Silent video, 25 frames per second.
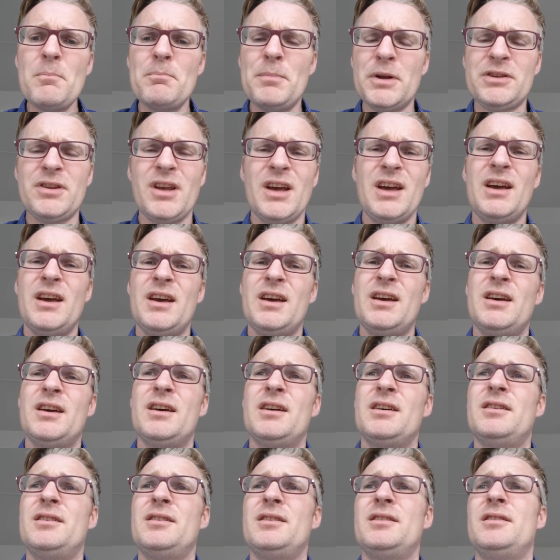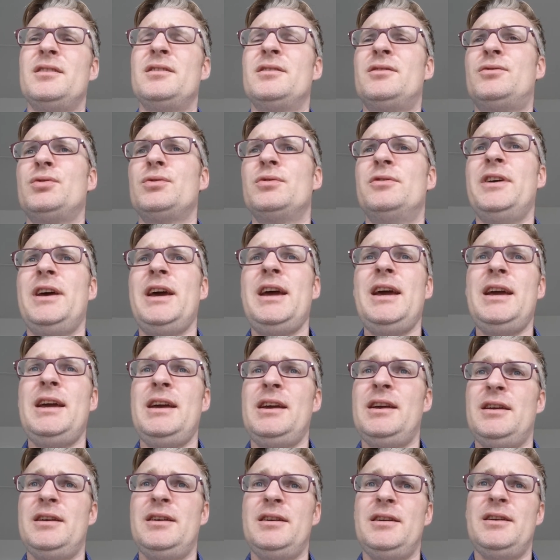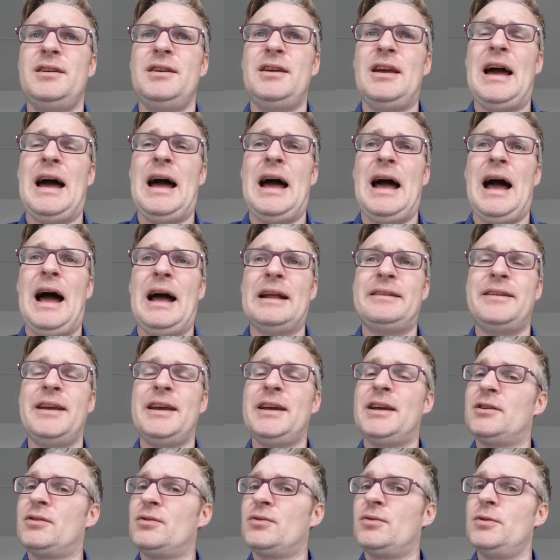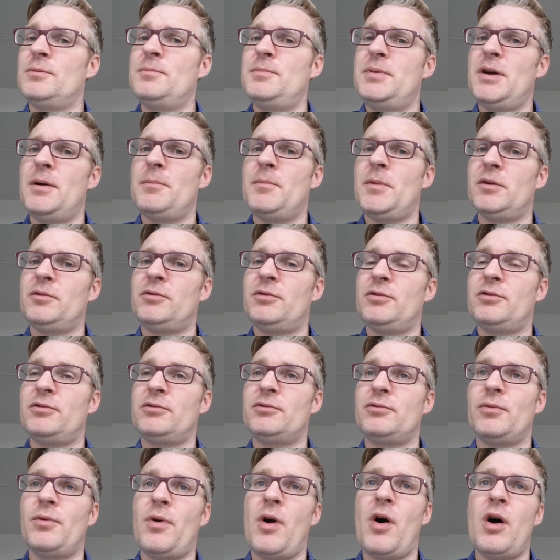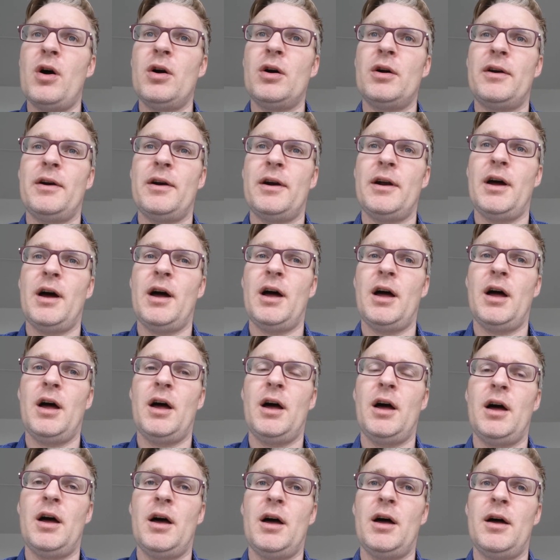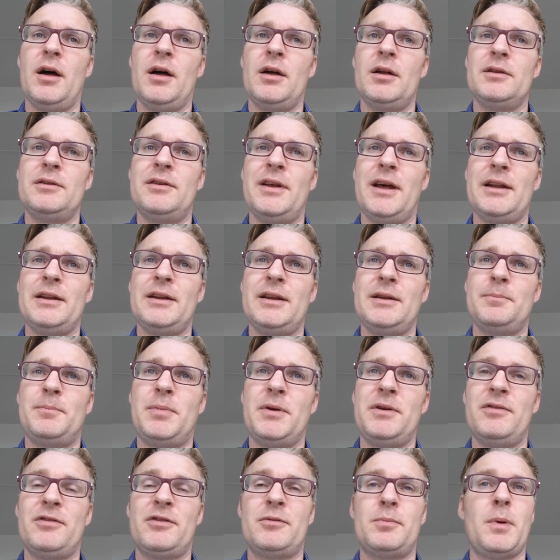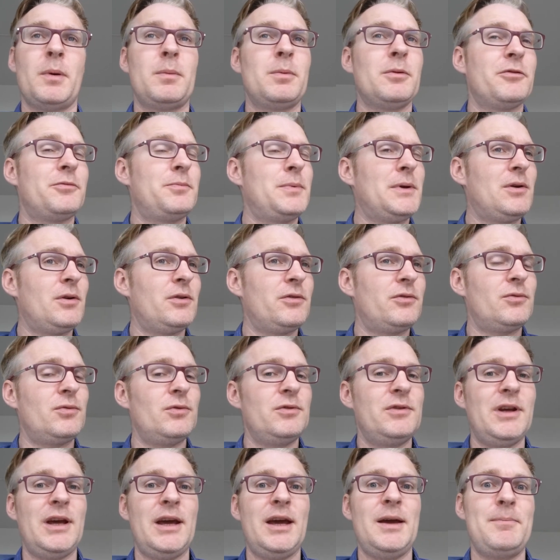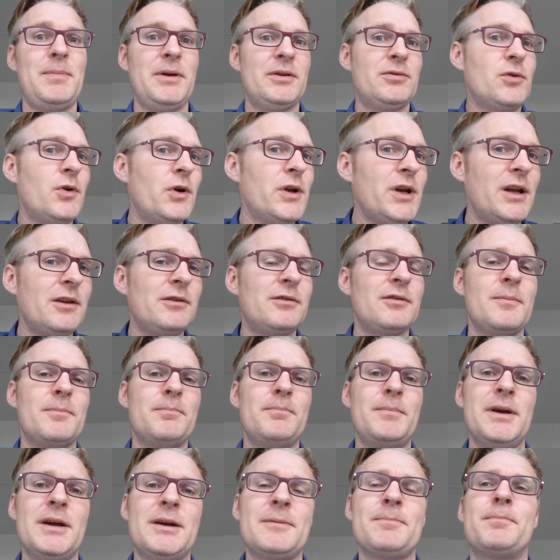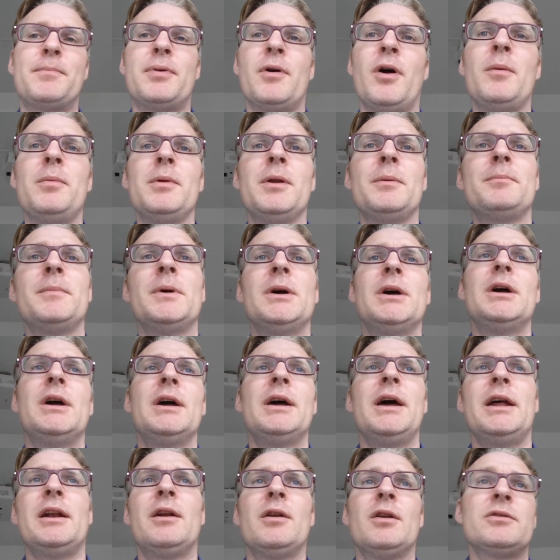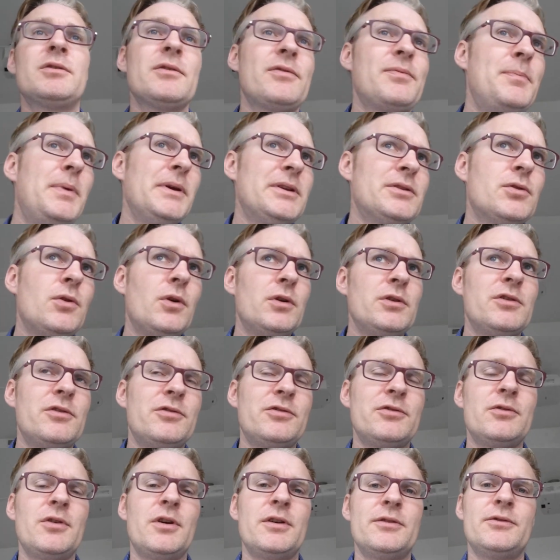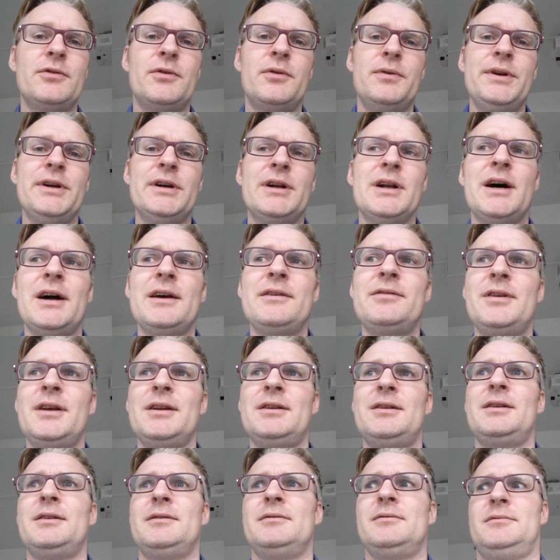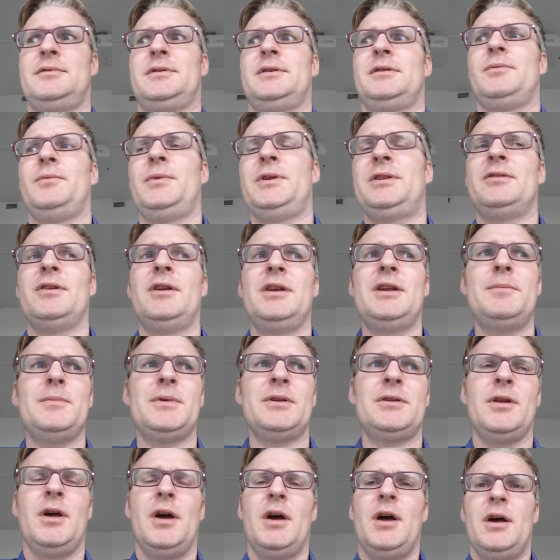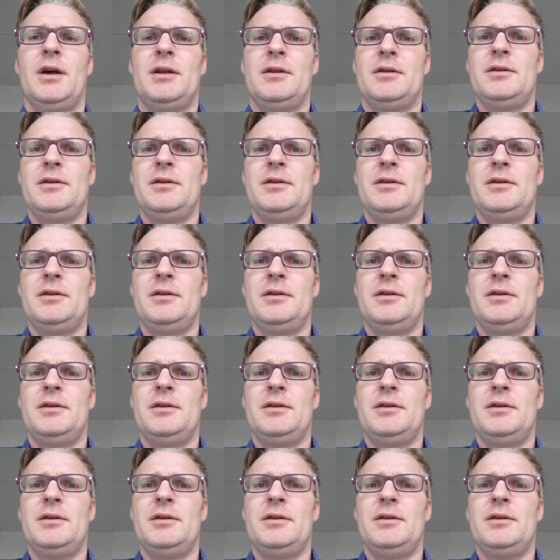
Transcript: But today, I think it could be a much stronger uh, than in previous bubbles, because today Bitcoin has a big problem, and a lot of Bitcoiners start to realize that with the limit,